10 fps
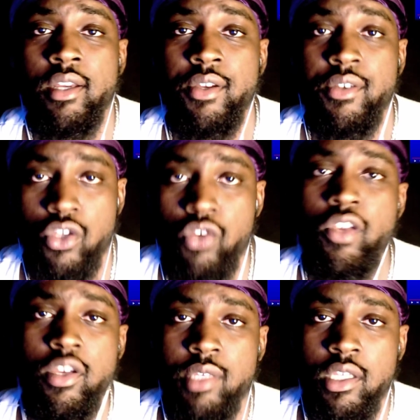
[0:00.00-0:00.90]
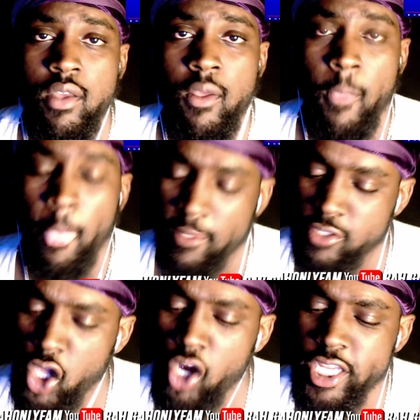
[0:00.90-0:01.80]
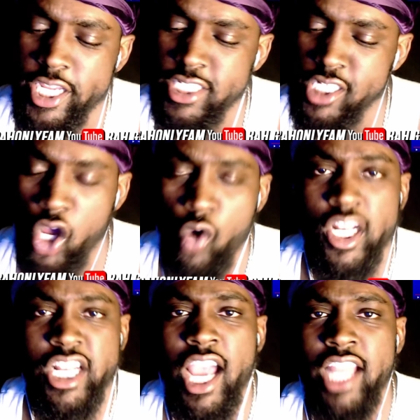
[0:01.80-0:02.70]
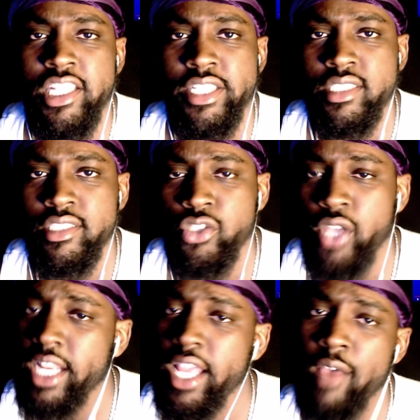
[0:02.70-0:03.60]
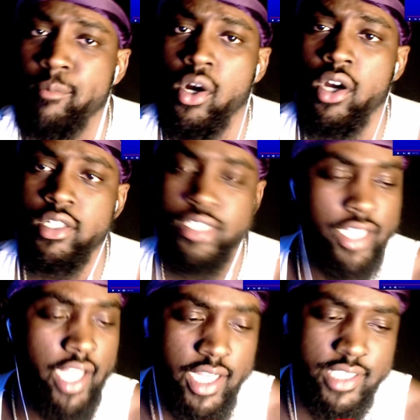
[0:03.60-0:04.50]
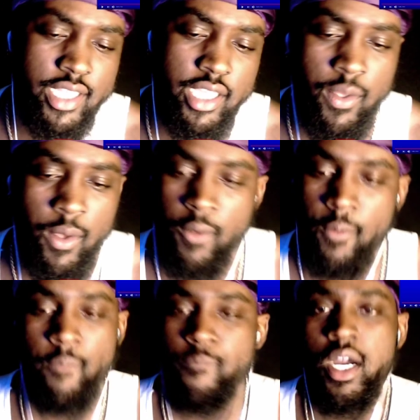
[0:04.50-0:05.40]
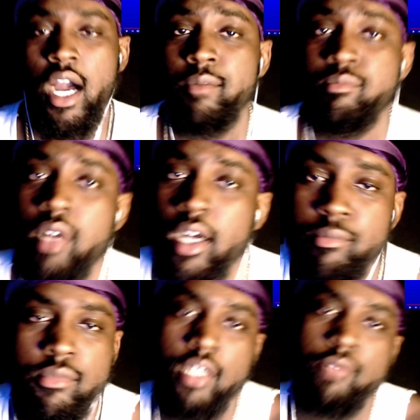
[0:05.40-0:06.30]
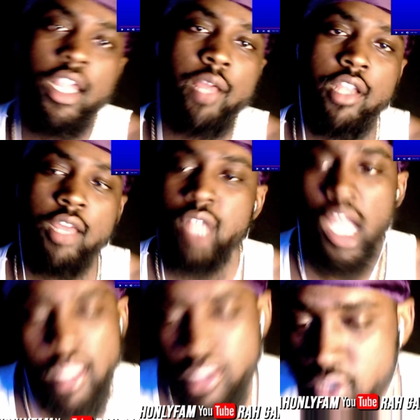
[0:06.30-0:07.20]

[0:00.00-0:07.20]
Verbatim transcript: You feel me? Thirty years ago in the nineties, you had to have bars. And like I said, I'm I'm I'm, I'm, I'm I, you know